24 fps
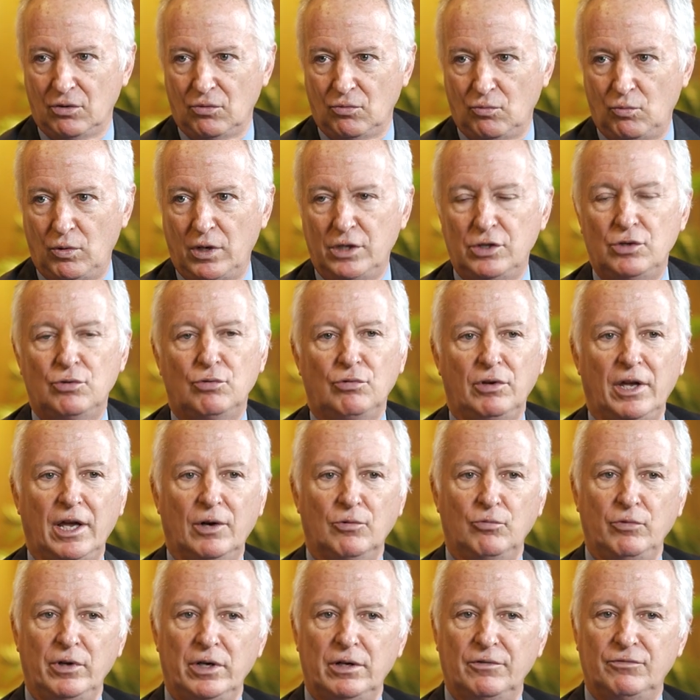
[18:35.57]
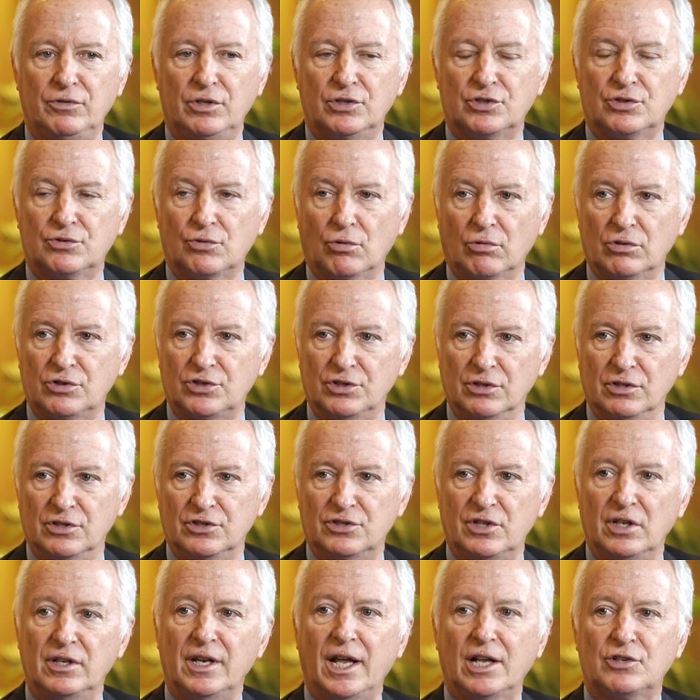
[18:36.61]
when you get rid of distortions,
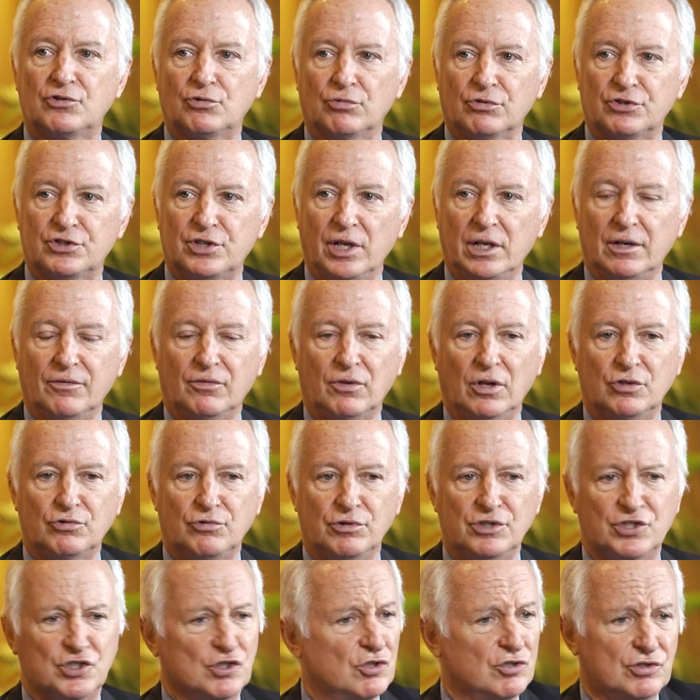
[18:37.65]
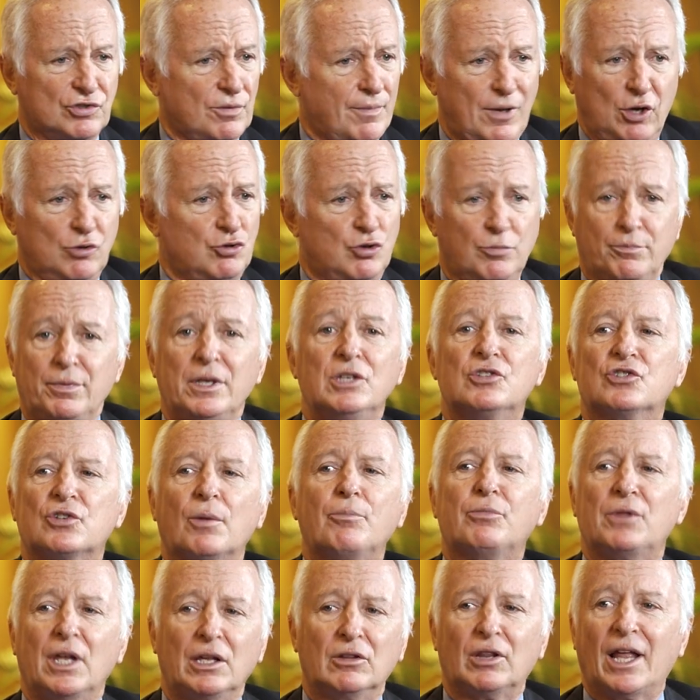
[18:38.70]
the natural state of countries is somehow to be
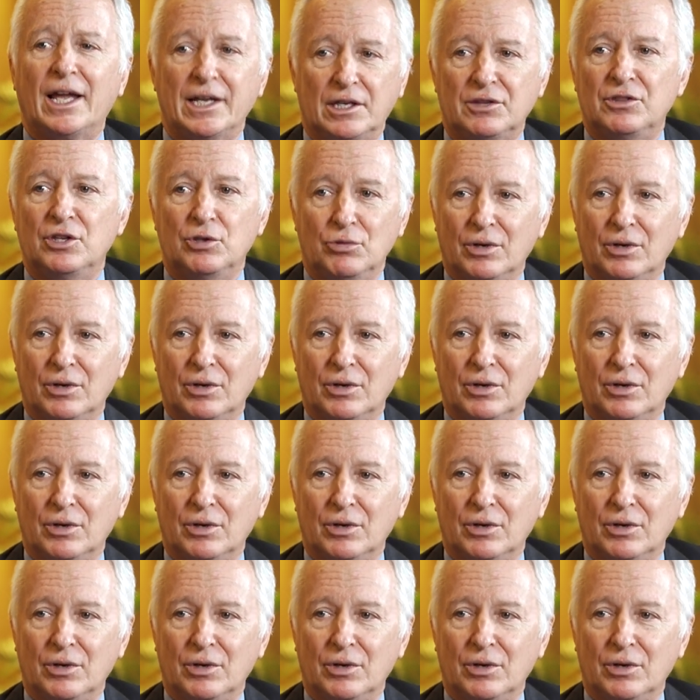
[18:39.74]
something like the